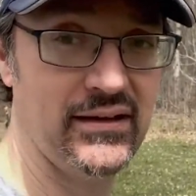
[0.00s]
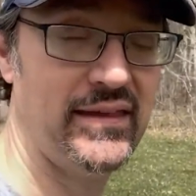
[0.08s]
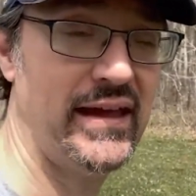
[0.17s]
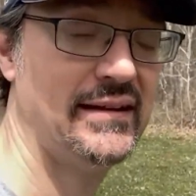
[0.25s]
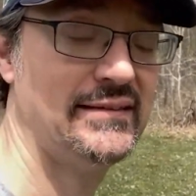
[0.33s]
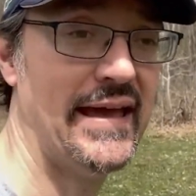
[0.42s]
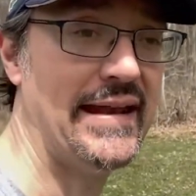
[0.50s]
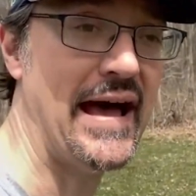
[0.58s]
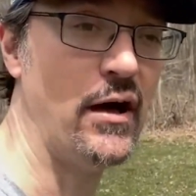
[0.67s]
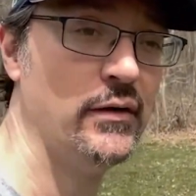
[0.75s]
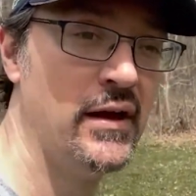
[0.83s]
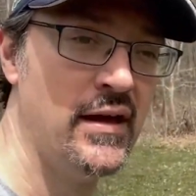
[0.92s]
They had a dead
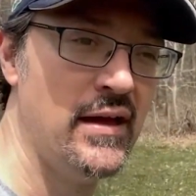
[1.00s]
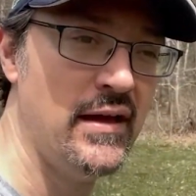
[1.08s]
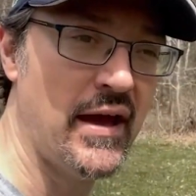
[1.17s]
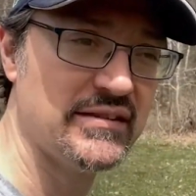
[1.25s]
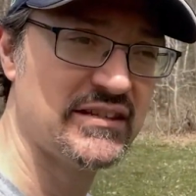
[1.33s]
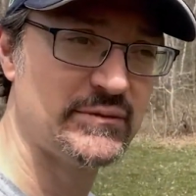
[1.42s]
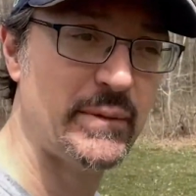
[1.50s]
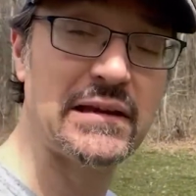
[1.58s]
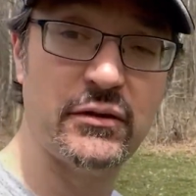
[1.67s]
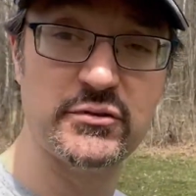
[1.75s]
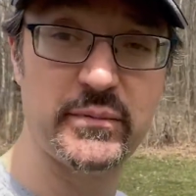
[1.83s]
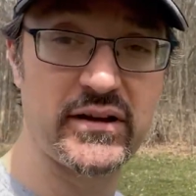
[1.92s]
out. I suspect
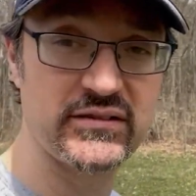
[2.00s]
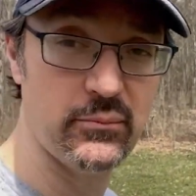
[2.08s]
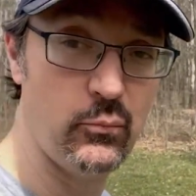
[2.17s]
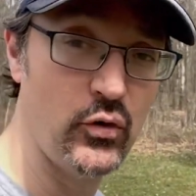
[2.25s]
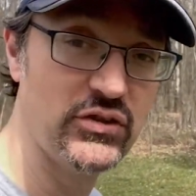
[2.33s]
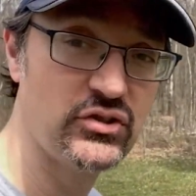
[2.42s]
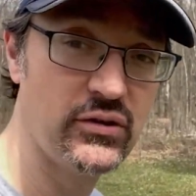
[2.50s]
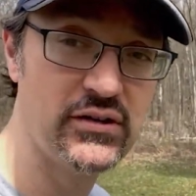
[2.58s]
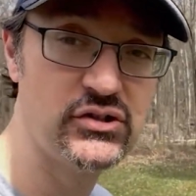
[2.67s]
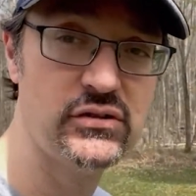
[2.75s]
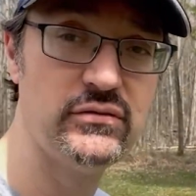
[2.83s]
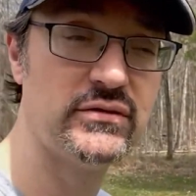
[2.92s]
it was because of moisture
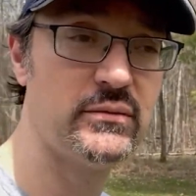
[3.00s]
issues.